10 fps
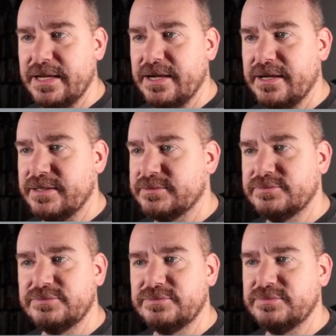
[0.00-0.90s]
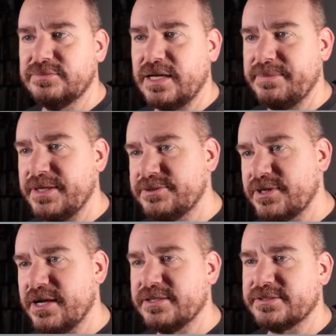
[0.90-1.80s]
uh, IP
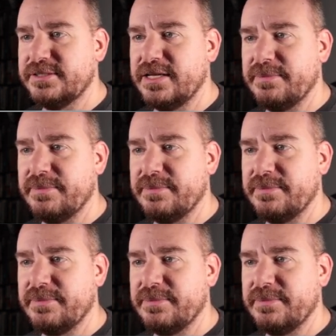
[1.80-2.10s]
address and